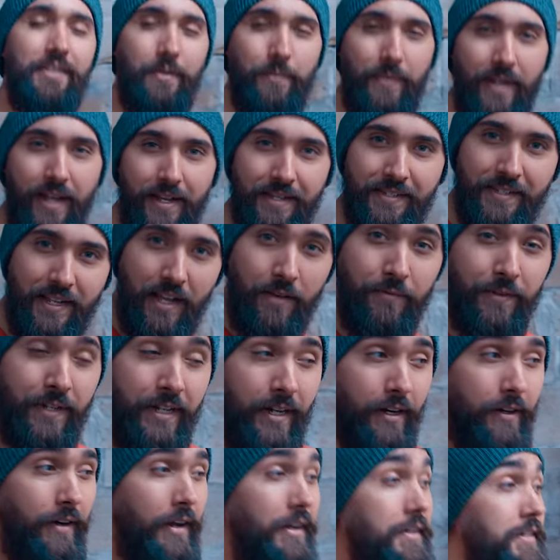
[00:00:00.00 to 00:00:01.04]
up guys, Kevin
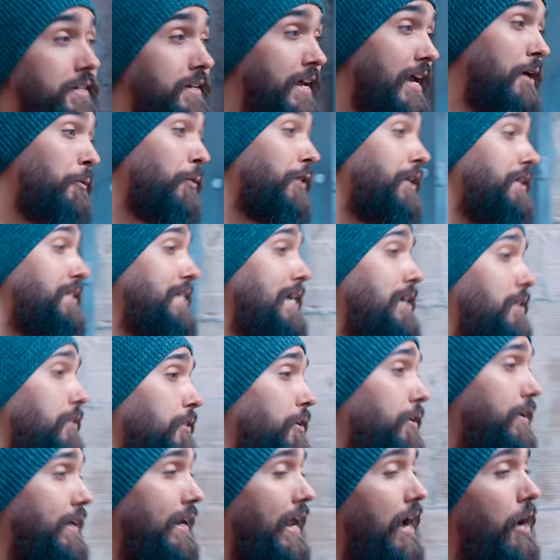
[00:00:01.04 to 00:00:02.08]
here, and today we're going to take a
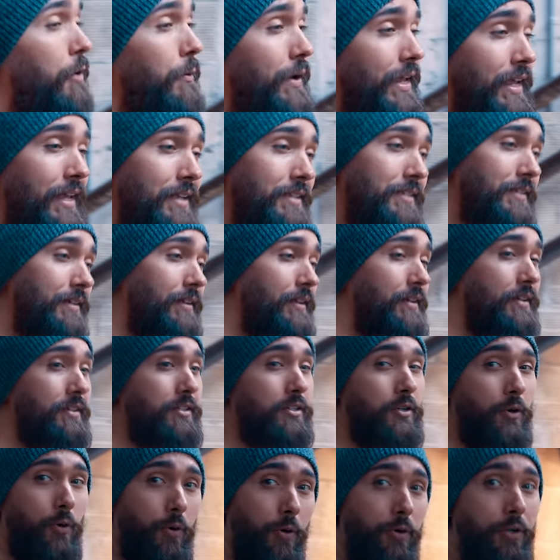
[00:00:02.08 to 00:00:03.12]
look at how easy it is
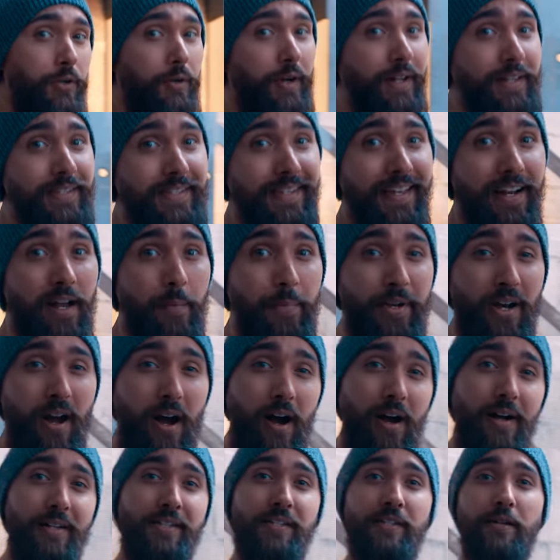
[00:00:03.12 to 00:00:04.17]
to order and set up an
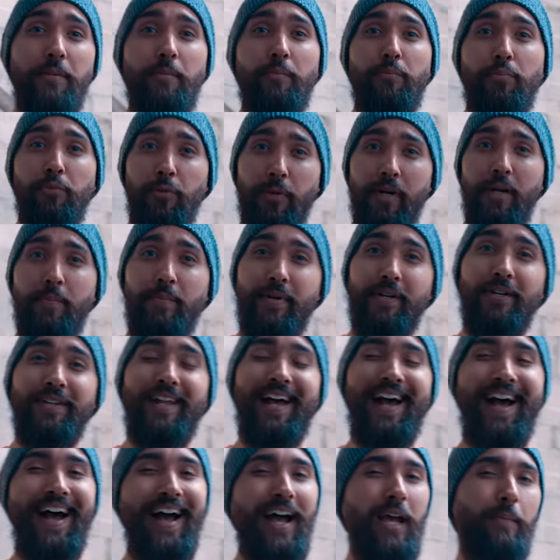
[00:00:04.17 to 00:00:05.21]
awesome pre-built
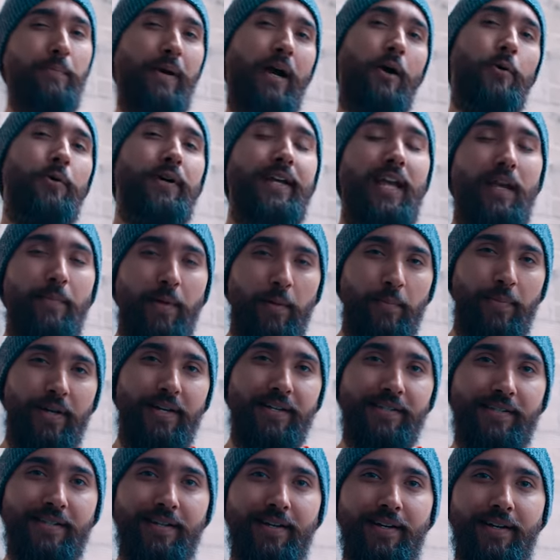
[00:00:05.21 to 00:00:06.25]
high-powered gaming
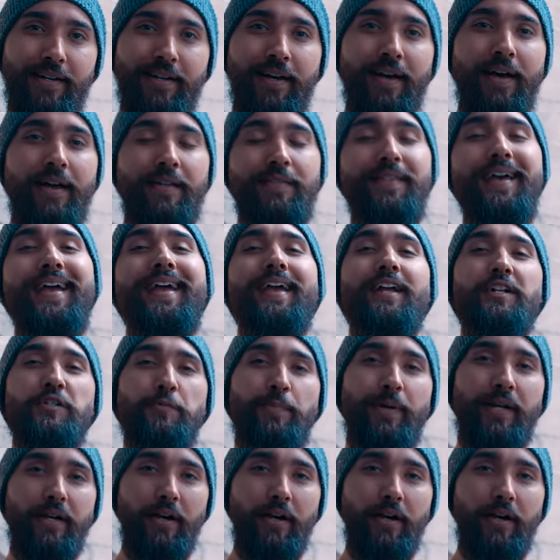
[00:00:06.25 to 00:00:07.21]
PC, the HP